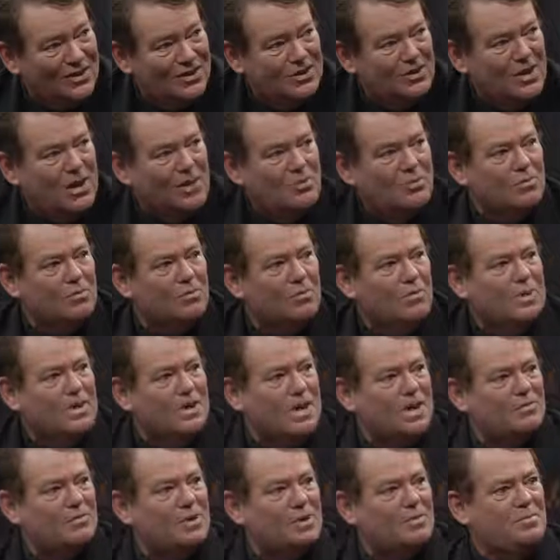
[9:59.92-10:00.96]
No, we
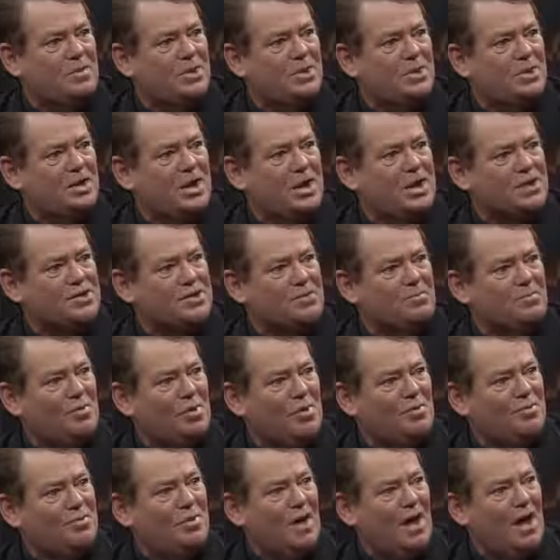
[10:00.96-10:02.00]
have a communication
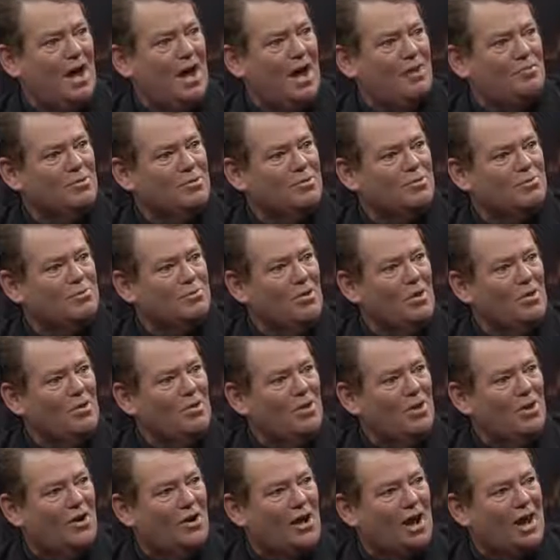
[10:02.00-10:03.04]
problem. I was
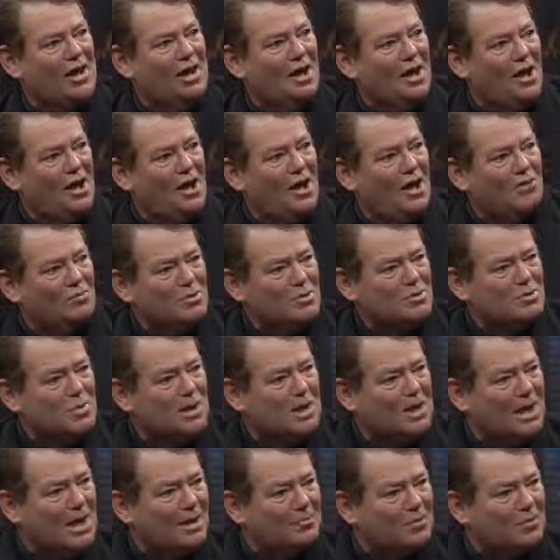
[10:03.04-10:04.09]
wrong, Guy. I was
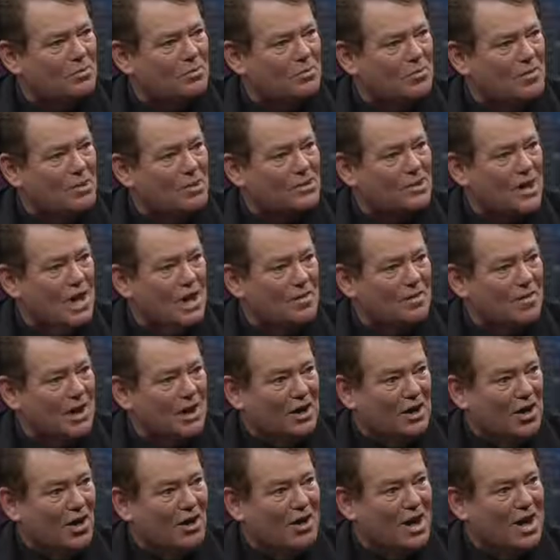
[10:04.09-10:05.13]
picking words the
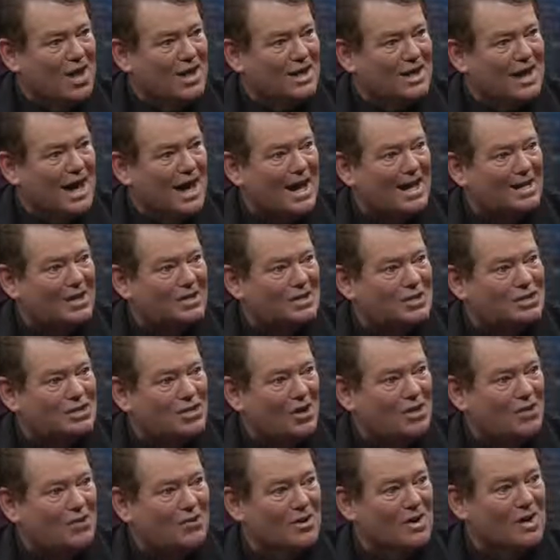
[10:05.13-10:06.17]
Guy Cater
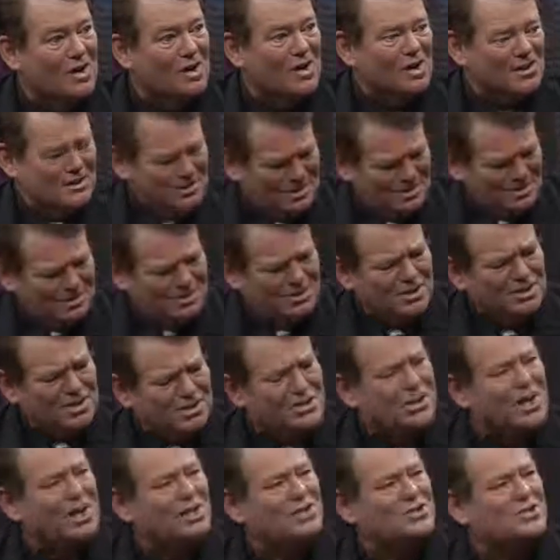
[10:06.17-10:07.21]
Show. You
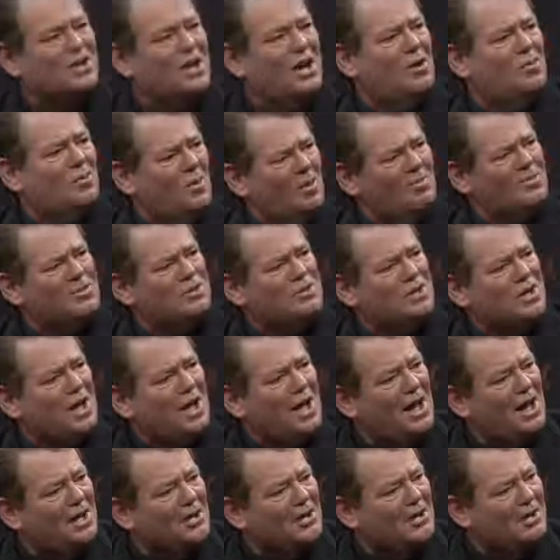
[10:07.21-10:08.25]
can tell us now, what was your
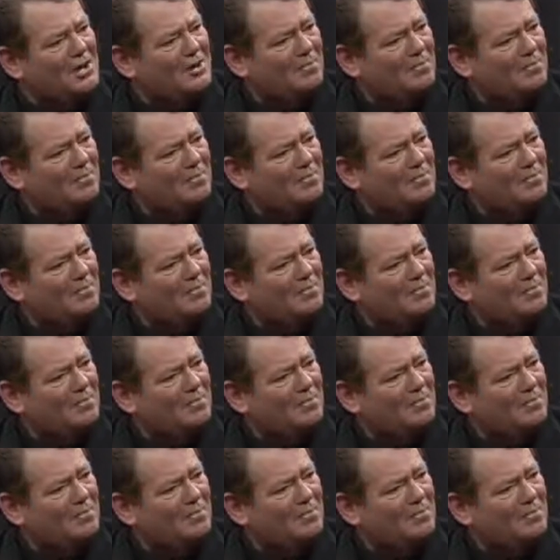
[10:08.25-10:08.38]
card?